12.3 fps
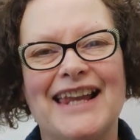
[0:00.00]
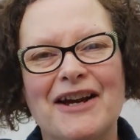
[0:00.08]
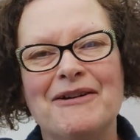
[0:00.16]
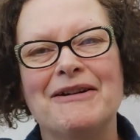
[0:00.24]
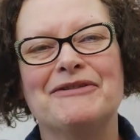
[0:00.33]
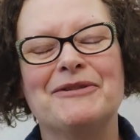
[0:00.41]

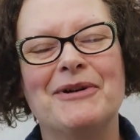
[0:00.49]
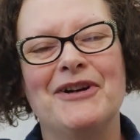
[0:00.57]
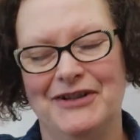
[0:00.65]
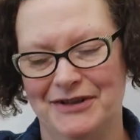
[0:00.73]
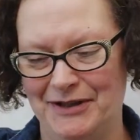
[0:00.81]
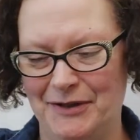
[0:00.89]
Hello
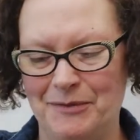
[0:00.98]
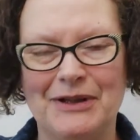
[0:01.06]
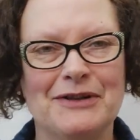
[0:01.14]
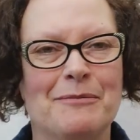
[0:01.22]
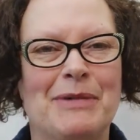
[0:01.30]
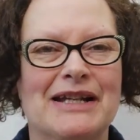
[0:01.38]
everyone,
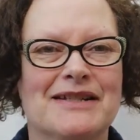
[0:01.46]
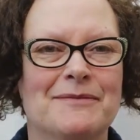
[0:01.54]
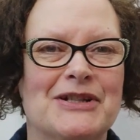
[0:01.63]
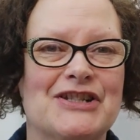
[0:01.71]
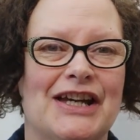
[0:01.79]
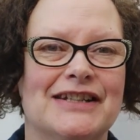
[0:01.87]
welcome back to
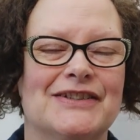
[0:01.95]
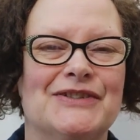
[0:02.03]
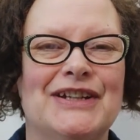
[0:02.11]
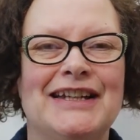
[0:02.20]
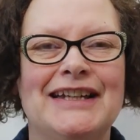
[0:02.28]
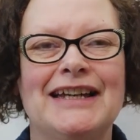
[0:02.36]
my
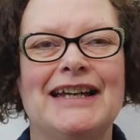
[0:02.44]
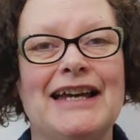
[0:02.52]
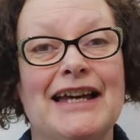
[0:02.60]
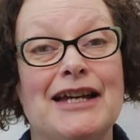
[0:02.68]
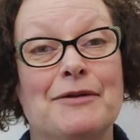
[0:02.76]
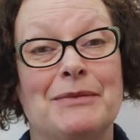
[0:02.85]
channel.
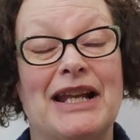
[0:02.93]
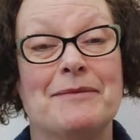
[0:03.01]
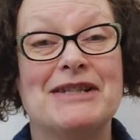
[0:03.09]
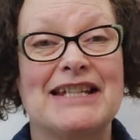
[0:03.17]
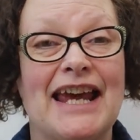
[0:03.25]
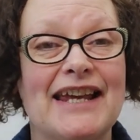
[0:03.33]
My
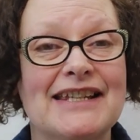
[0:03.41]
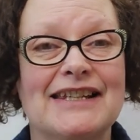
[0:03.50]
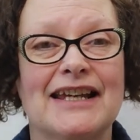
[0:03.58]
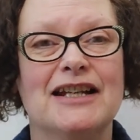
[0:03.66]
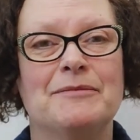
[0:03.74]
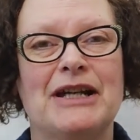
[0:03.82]
name's Tess
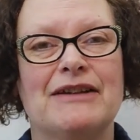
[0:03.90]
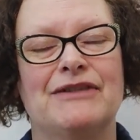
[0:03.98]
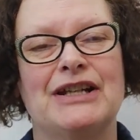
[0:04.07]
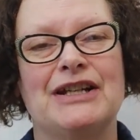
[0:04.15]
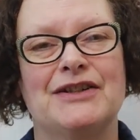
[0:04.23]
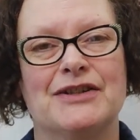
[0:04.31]
and I make
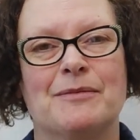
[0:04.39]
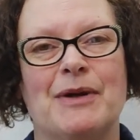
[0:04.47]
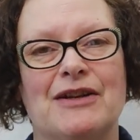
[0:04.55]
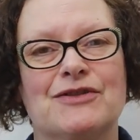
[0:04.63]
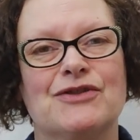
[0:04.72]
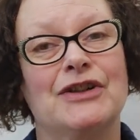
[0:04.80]
videos
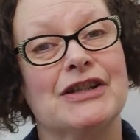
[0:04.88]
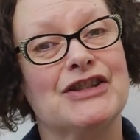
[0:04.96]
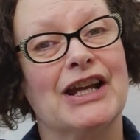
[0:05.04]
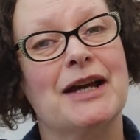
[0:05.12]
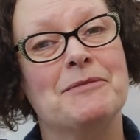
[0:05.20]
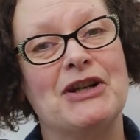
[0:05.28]
about
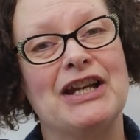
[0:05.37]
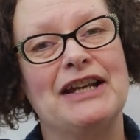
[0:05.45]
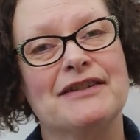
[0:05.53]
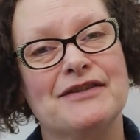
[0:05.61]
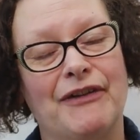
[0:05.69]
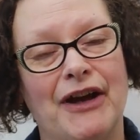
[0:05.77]
stretching our money
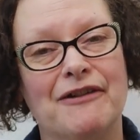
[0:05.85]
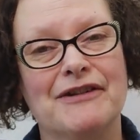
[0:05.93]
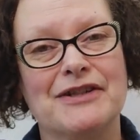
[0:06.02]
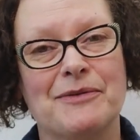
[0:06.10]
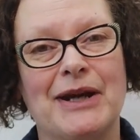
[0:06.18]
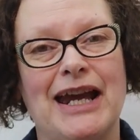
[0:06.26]
as far
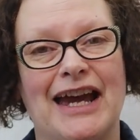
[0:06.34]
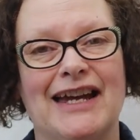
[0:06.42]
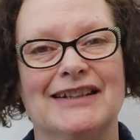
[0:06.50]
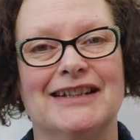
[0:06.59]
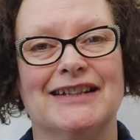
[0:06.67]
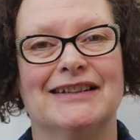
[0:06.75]
as we
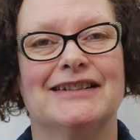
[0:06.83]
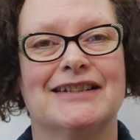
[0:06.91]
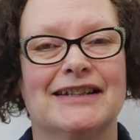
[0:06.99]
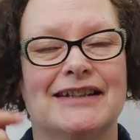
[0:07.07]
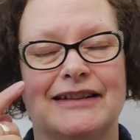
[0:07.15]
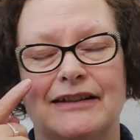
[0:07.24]
can.
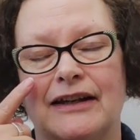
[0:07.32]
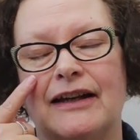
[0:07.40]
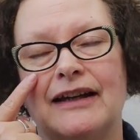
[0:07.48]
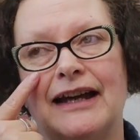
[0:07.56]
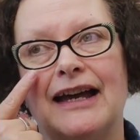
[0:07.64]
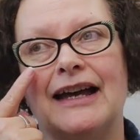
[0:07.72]

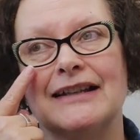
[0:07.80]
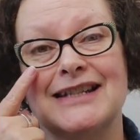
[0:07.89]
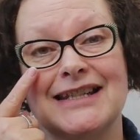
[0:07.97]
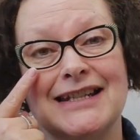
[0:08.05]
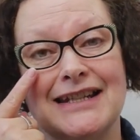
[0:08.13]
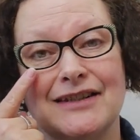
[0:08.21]
And
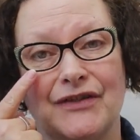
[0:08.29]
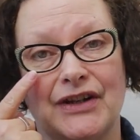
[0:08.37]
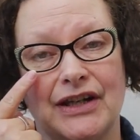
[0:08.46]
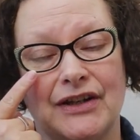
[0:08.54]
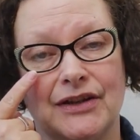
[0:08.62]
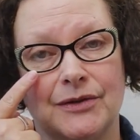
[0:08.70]
today's
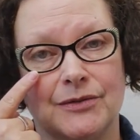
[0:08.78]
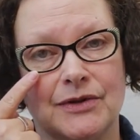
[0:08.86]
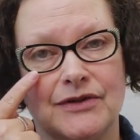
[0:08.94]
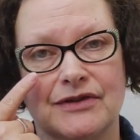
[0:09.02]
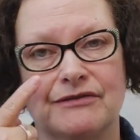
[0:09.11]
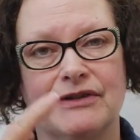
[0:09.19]
video
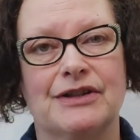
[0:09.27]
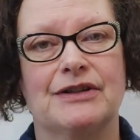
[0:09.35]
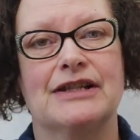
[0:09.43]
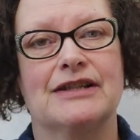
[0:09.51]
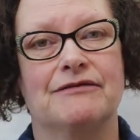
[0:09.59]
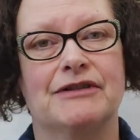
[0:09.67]

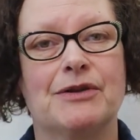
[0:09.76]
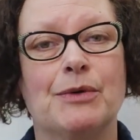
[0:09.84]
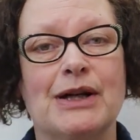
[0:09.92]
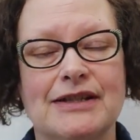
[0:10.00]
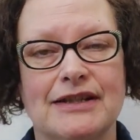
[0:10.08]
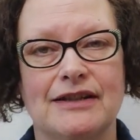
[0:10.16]
is a
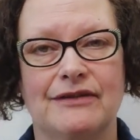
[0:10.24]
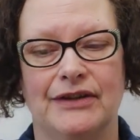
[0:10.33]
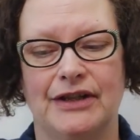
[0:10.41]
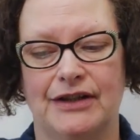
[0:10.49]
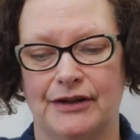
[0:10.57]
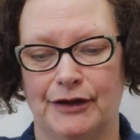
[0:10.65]
requested
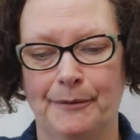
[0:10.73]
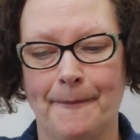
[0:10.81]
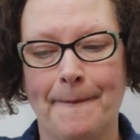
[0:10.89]
video.